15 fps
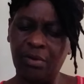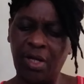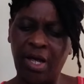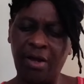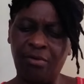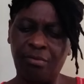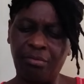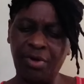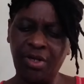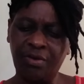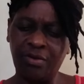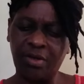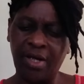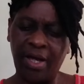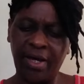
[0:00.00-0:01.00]
i
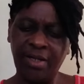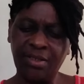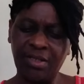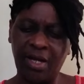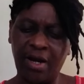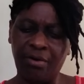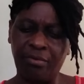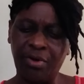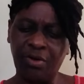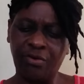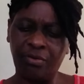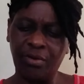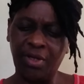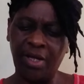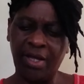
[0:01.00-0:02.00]
reached guys i
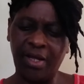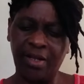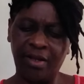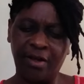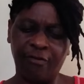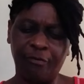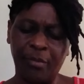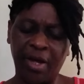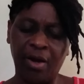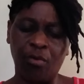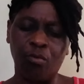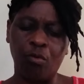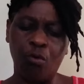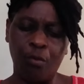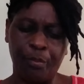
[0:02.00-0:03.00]
reached to the end of my
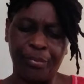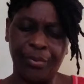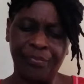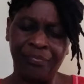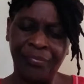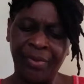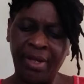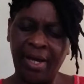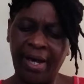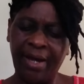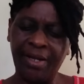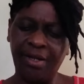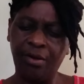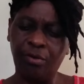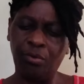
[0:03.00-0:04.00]
rope i
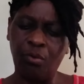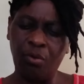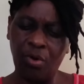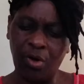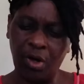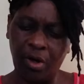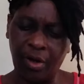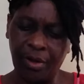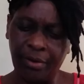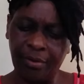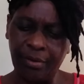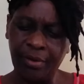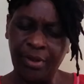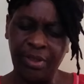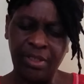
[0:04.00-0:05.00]
didn't know god
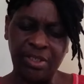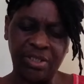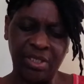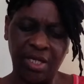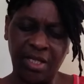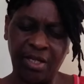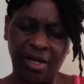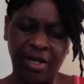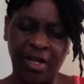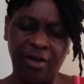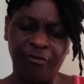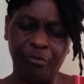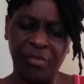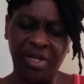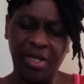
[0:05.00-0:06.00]
Satan
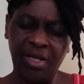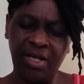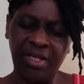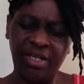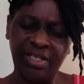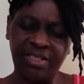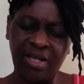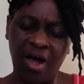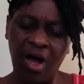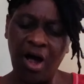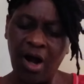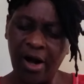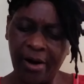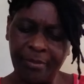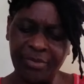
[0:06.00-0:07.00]
have me in his
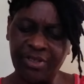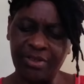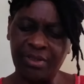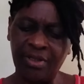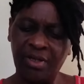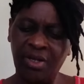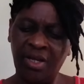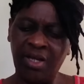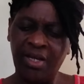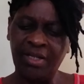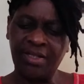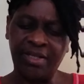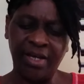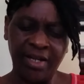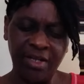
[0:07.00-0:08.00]
arms,
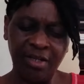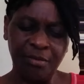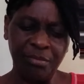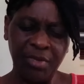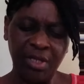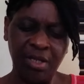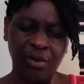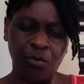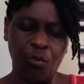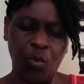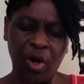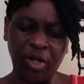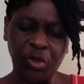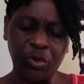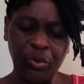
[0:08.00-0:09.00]
telling me
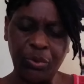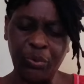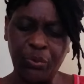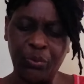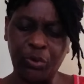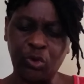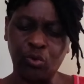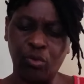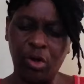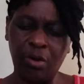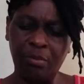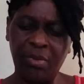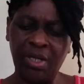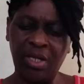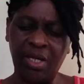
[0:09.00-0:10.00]
what to do,
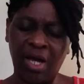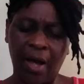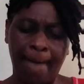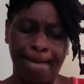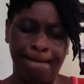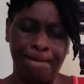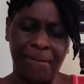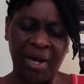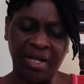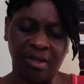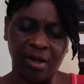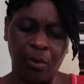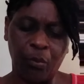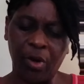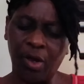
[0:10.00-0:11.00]
showing me a
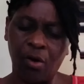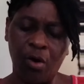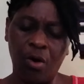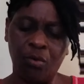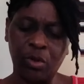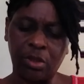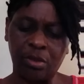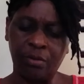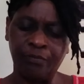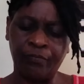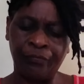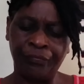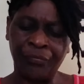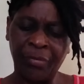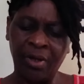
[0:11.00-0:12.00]
better way out.
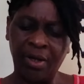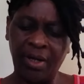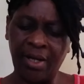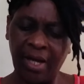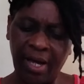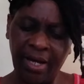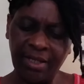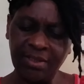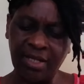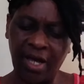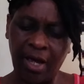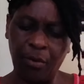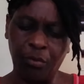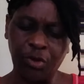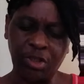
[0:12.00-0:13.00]
Guys,
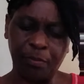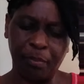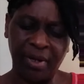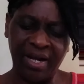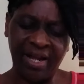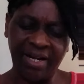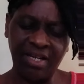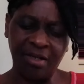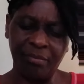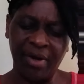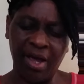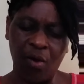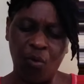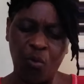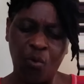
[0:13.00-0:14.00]
I was planning
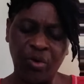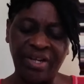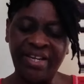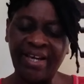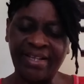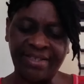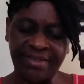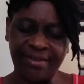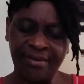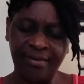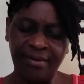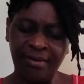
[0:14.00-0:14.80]
my own death.